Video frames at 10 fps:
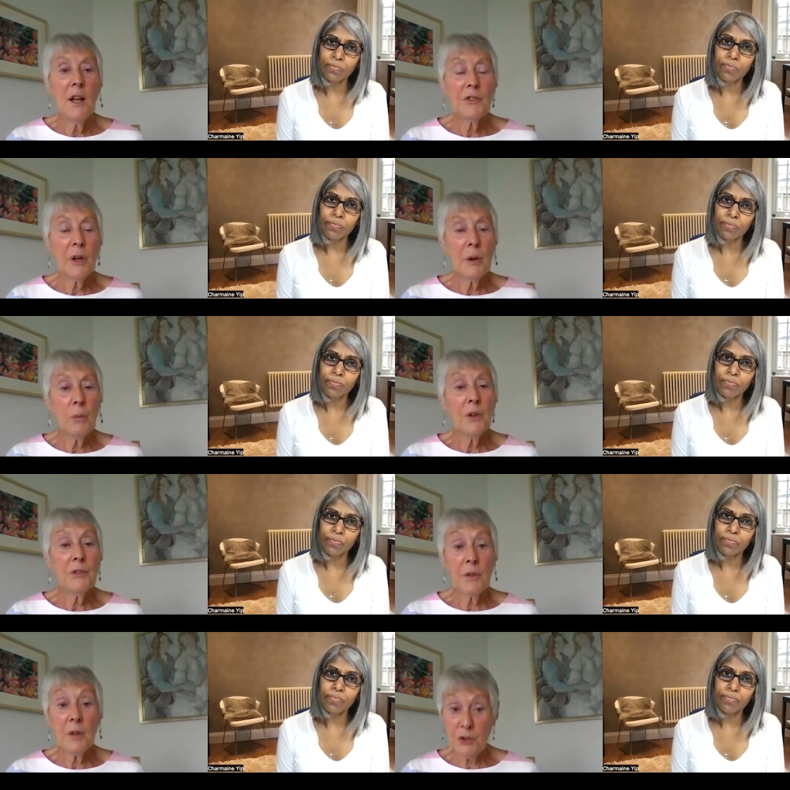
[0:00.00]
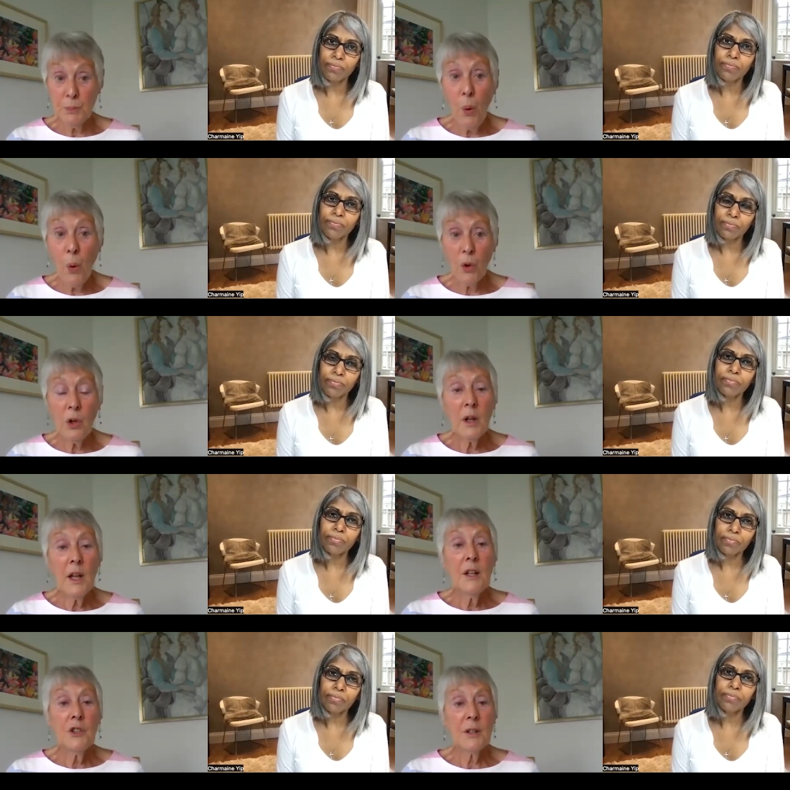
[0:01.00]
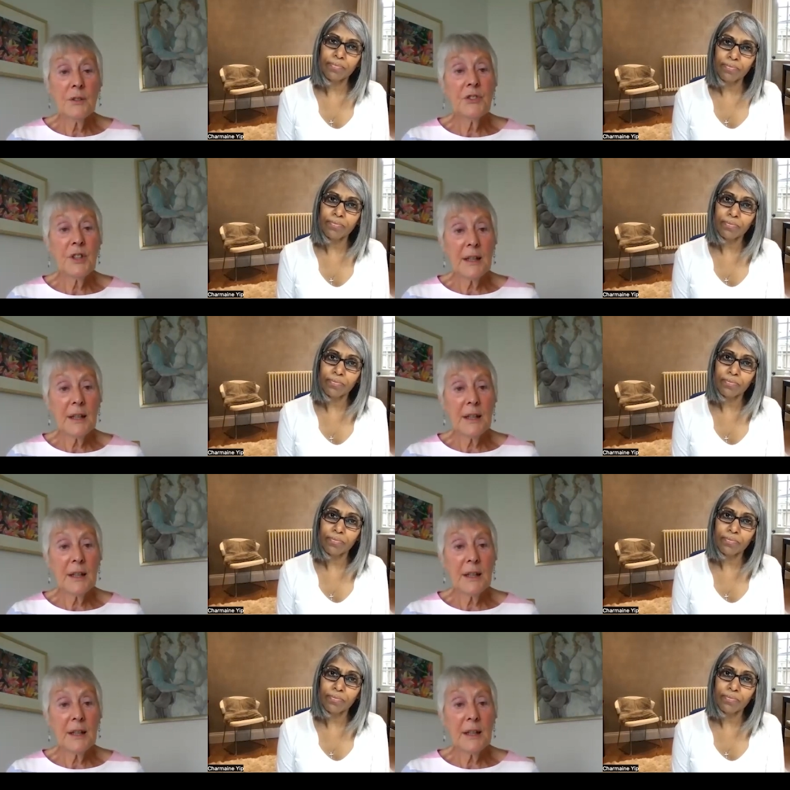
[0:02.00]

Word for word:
Speaker 1: So it was small, just